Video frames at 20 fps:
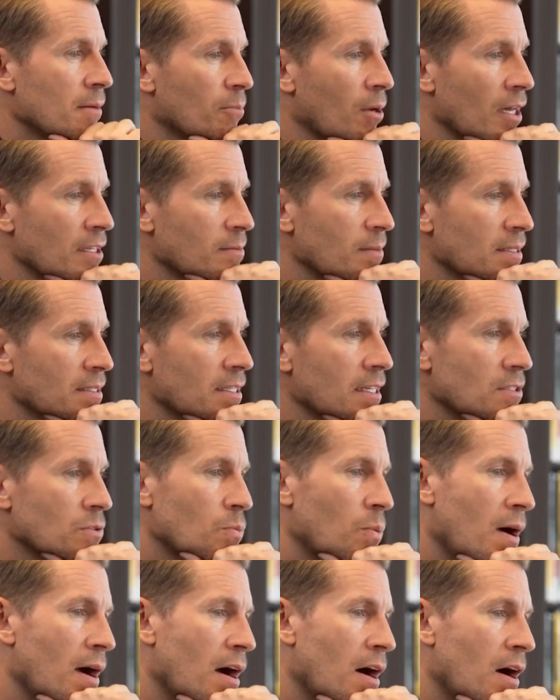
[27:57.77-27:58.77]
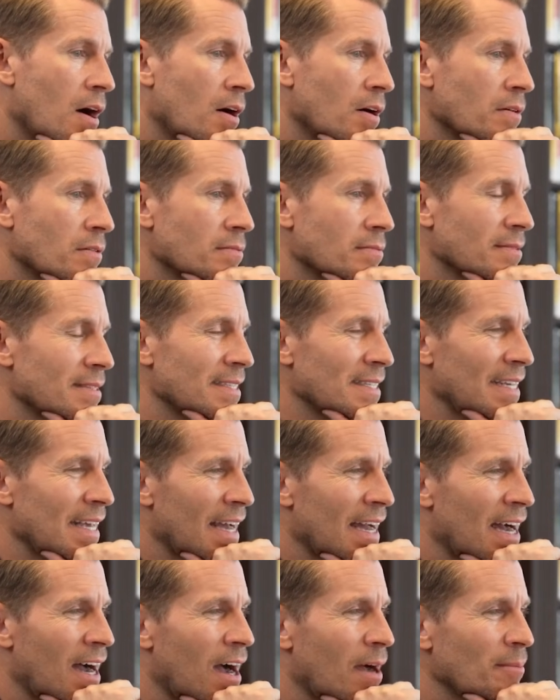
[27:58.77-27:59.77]
Prospect says, "Well,
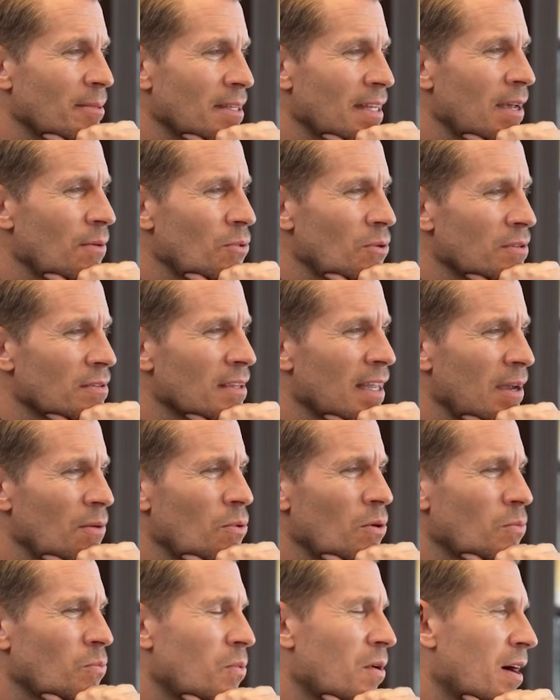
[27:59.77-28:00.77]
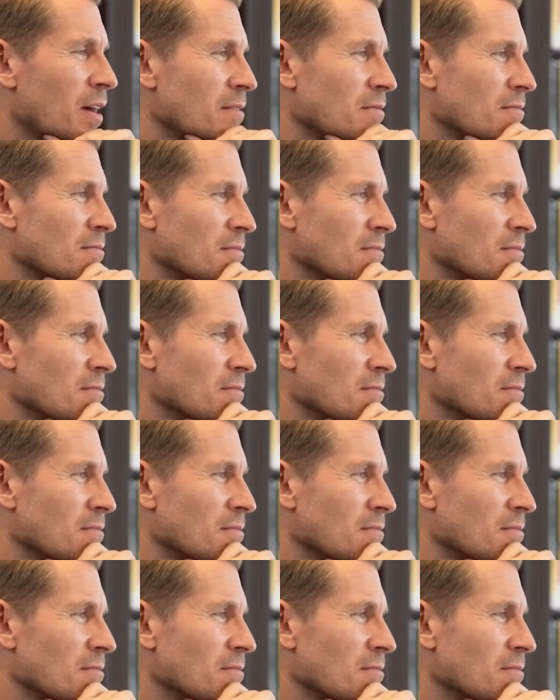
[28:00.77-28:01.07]
yeah, I mean they would they would want